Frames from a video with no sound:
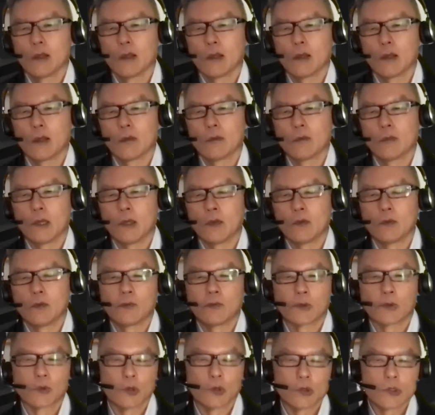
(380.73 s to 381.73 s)
And
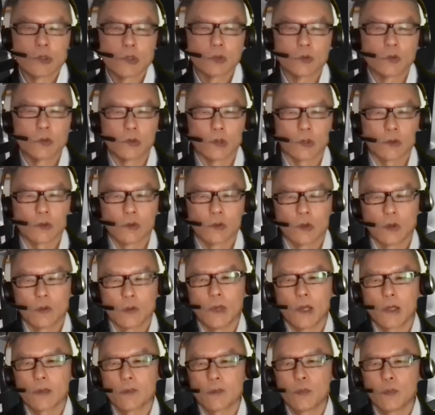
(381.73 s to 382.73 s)
for those who do not know
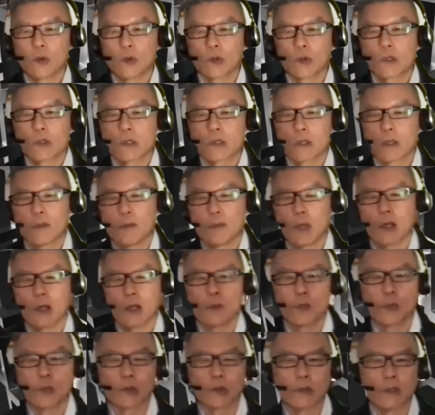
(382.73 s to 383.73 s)
Matterport,
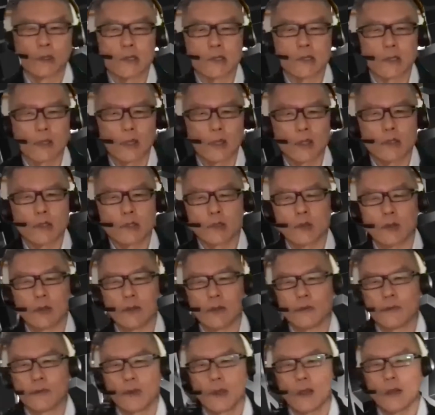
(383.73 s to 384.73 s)
Matterport is a
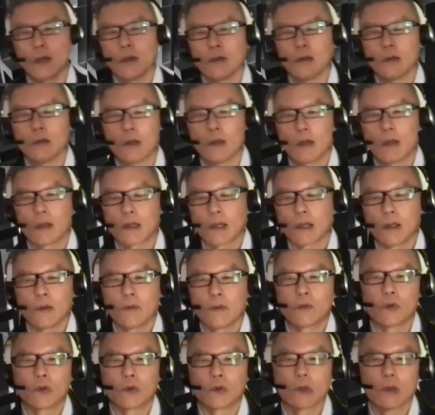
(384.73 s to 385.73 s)
Sunnyvale,
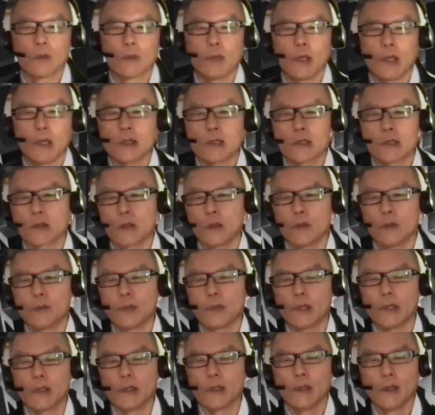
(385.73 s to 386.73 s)
California-based
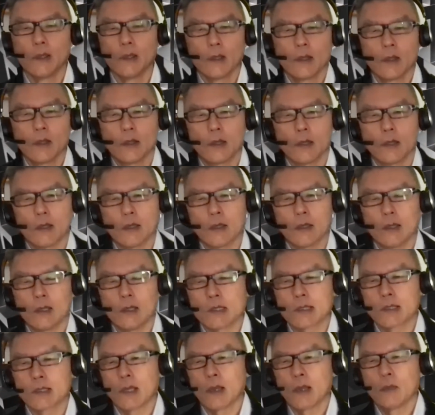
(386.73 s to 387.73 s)
company
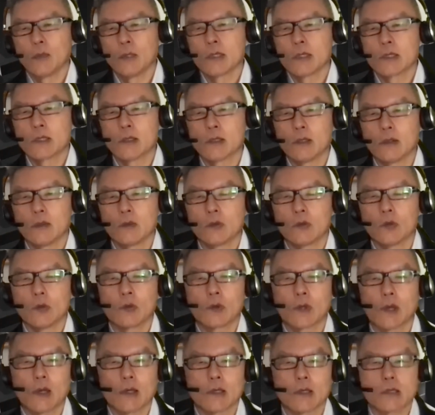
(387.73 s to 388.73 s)
established in
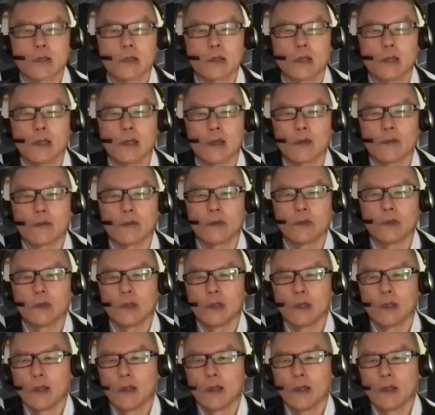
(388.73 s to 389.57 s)
2011.